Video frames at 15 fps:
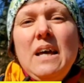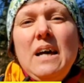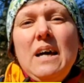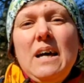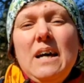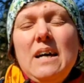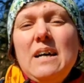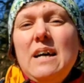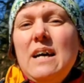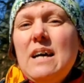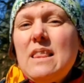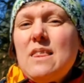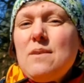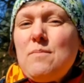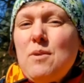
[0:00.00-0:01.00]

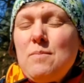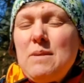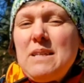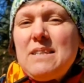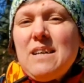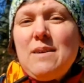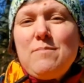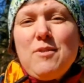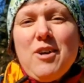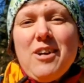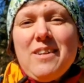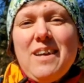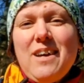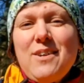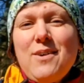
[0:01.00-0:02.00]
At the moment I'm
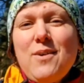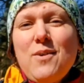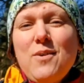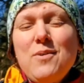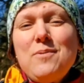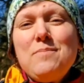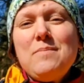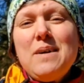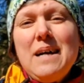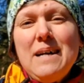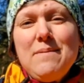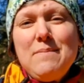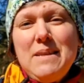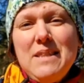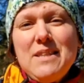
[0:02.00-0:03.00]
not at home,
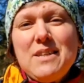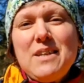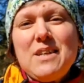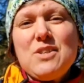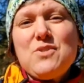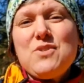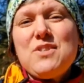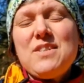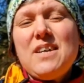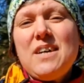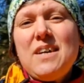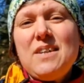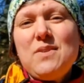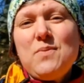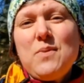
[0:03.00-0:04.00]
I'm in the
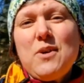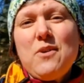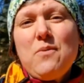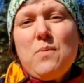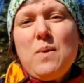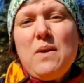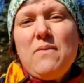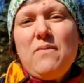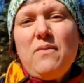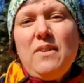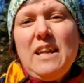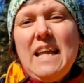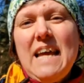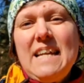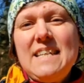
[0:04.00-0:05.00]
countryside where we've
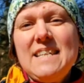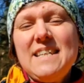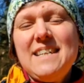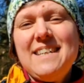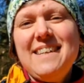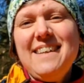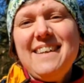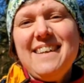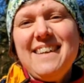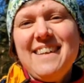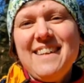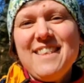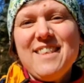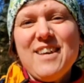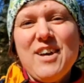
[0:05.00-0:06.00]
fled
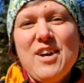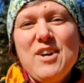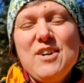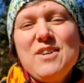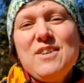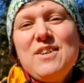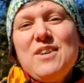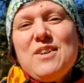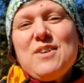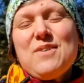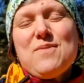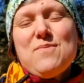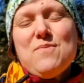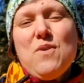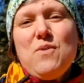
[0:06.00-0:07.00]
the
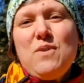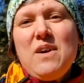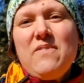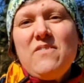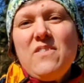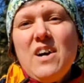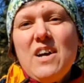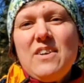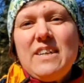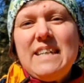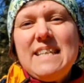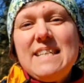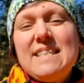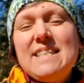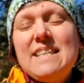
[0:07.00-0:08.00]

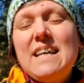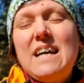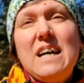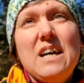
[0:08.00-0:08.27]
coronavirus.